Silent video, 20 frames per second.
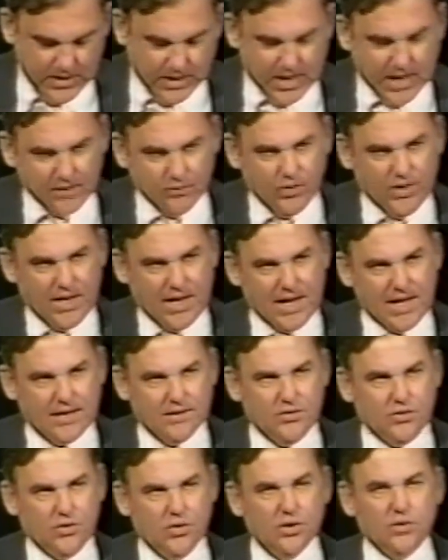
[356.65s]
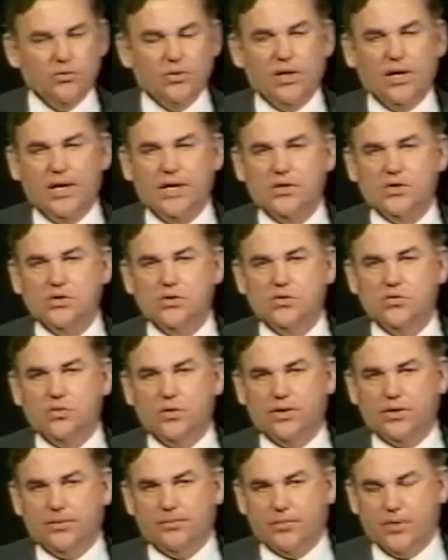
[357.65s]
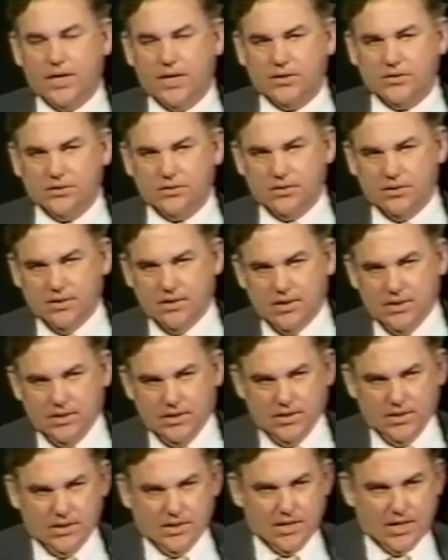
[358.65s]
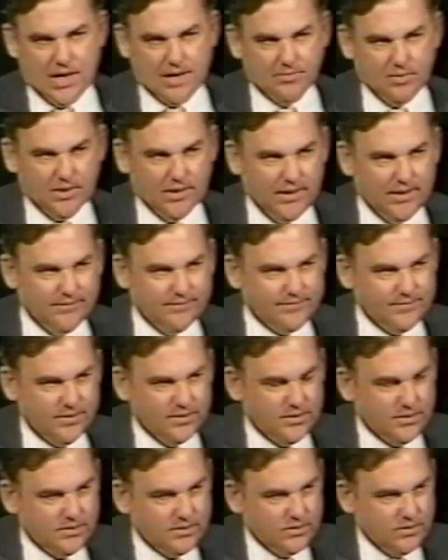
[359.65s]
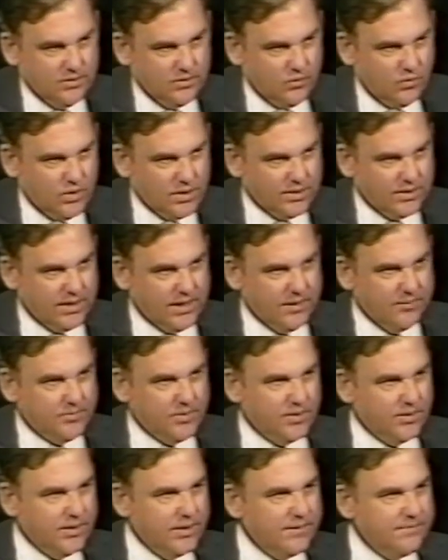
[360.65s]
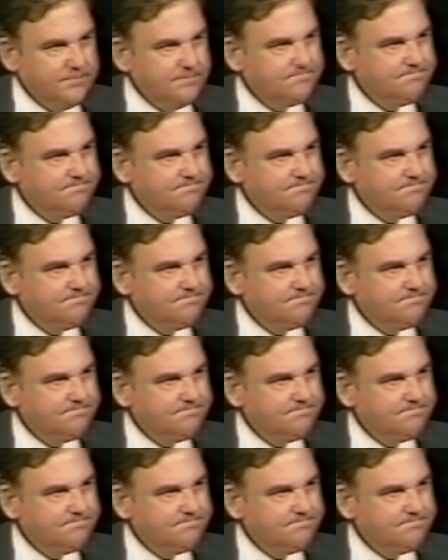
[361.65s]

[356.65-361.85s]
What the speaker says: And we had good relations with the press, I believe, until the Watergate period.